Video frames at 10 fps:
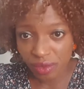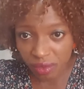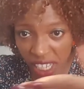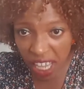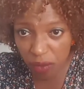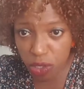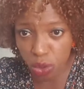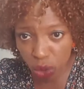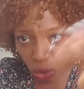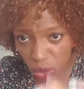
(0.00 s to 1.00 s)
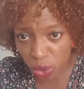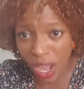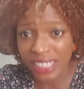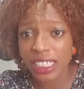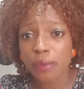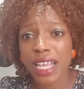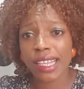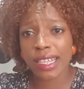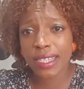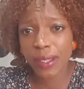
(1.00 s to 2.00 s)
They gave it to you, you accepted
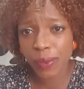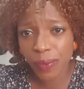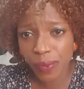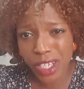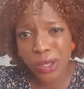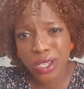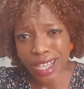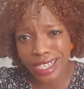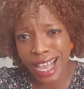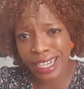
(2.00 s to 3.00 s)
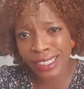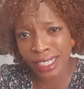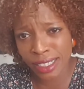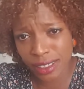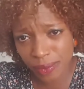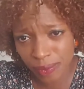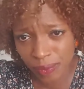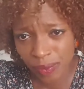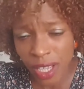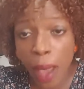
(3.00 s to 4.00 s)
it, and you start acting it.
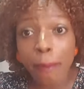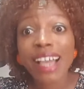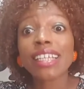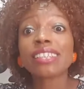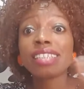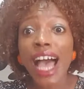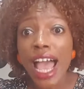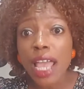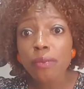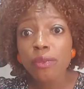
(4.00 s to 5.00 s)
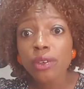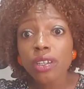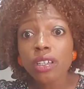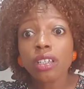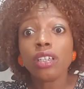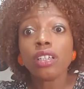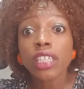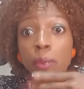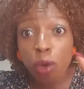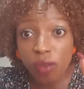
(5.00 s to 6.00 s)
By the time
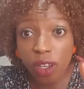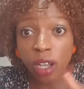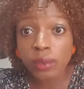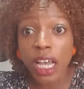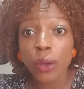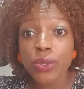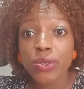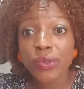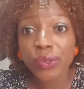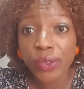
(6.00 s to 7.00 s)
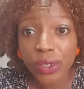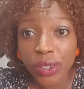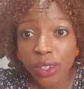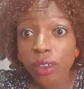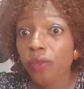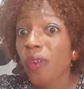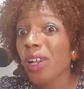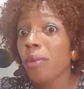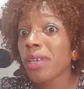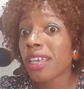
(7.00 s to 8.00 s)
the movie comes out,
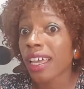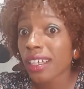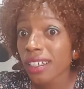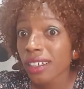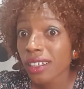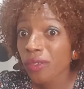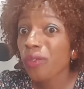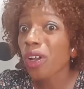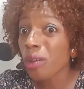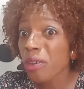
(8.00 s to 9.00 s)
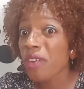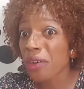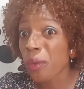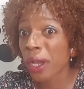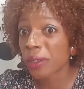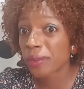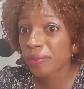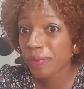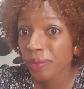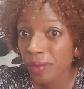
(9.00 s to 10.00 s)
follow me, follow me very well.
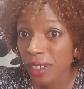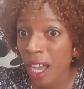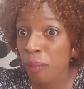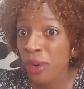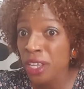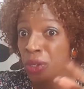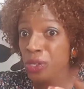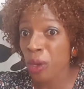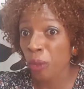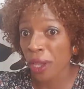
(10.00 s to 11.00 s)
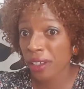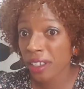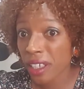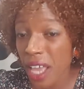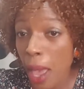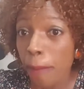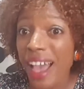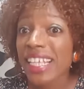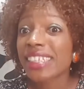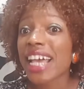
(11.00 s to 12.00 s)
I'm bringing you somewhere. By
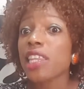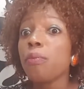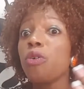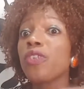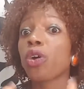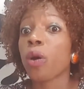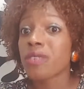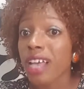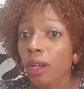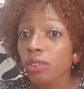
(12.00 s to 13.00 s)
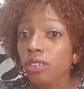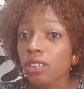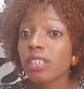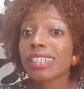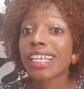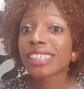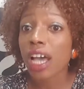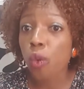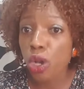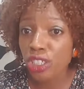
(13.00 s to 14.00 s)
the time the movie comes out, they
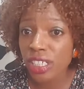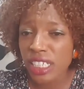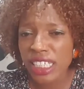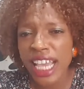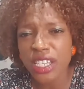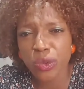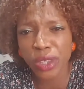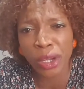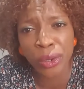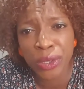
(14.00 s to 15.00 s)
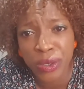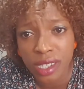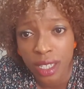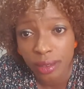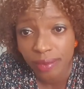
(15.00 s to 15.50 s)
start watching it. Guess who they're going to see?